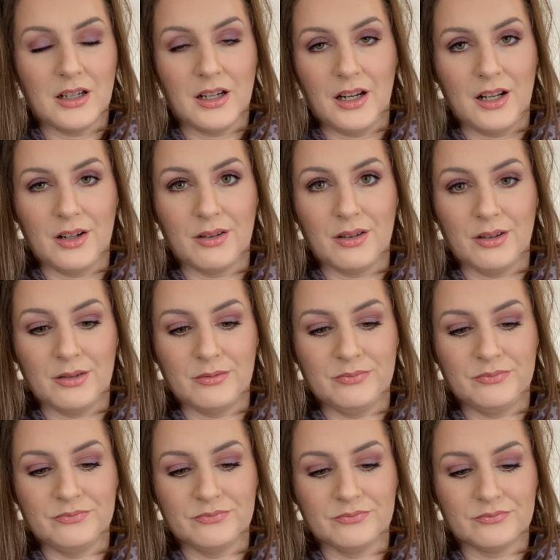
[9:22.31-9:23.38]
I don't know.
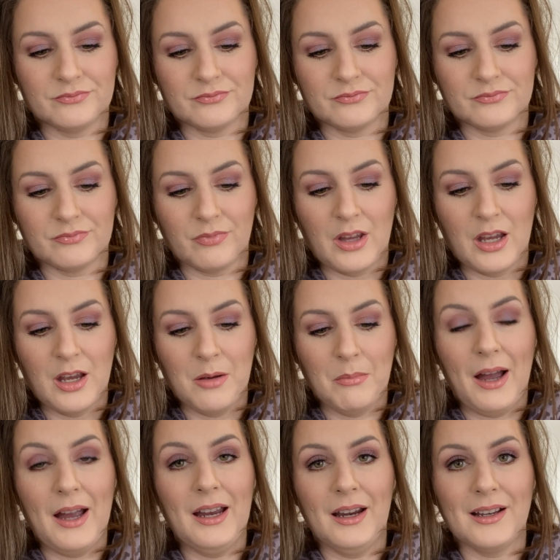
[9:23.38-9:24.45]

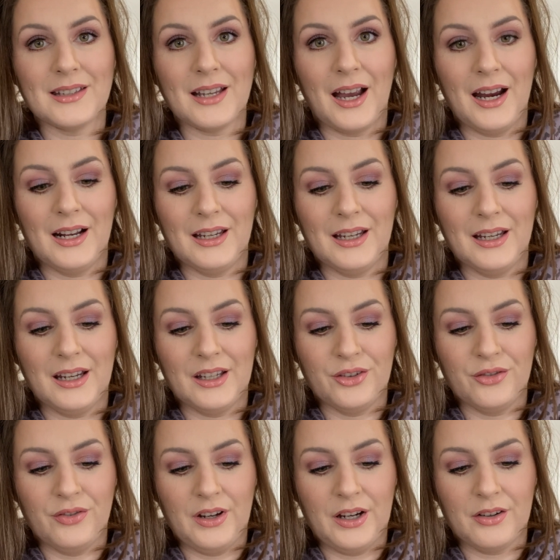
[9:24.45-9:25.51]
My anxiety is
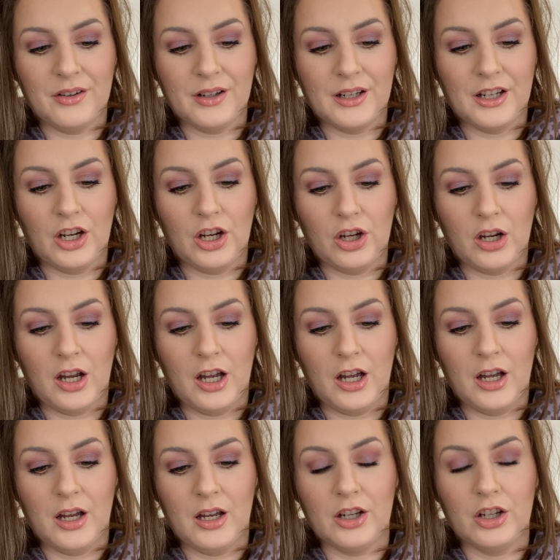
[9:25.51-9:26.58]
very
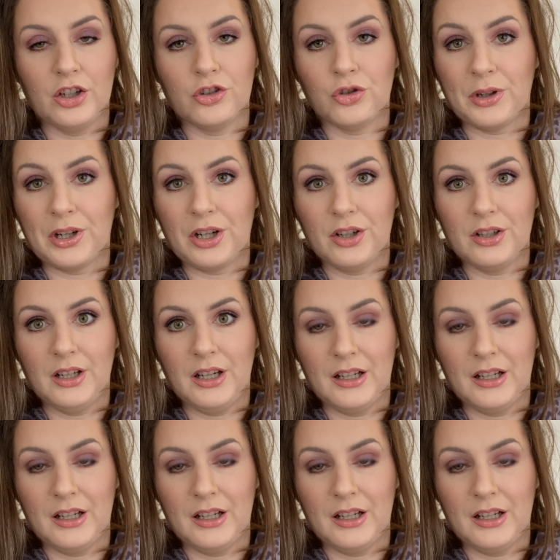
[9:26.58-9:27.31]
triggered.